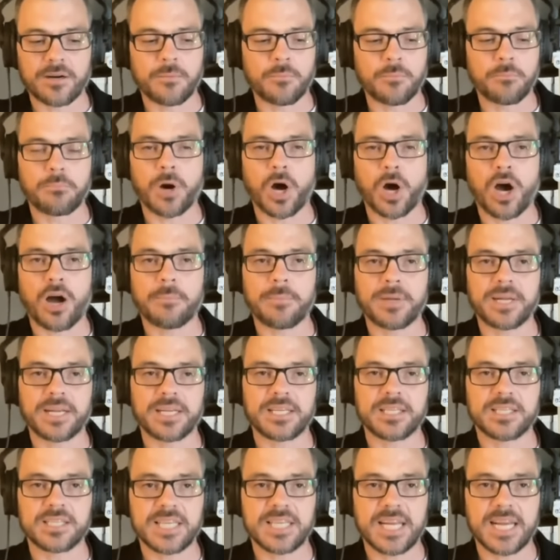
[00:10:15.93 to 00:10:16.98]
bombing
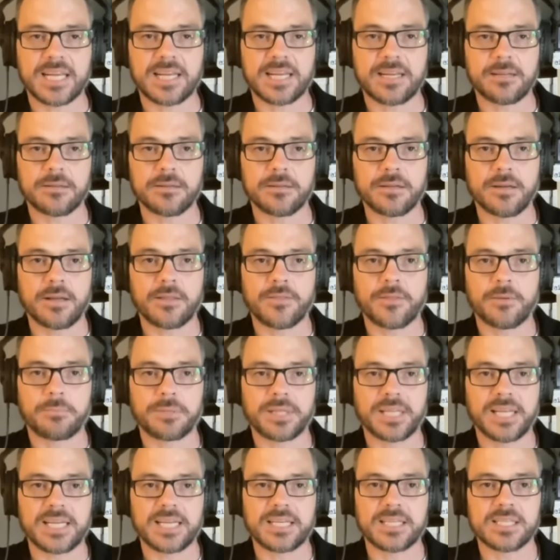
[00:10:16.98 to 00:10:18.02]
is taking the
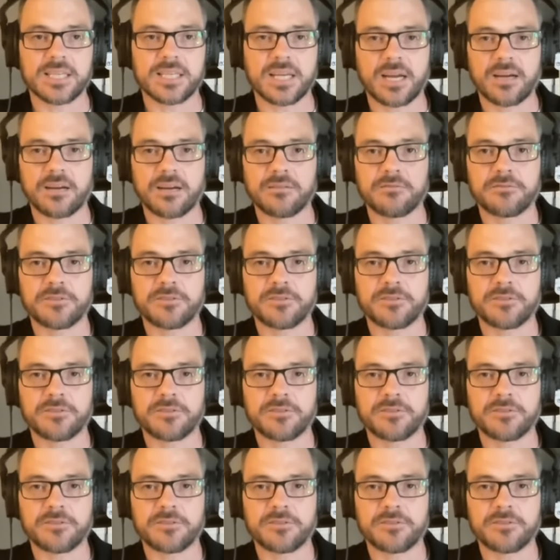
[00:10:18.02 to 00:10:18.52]
place of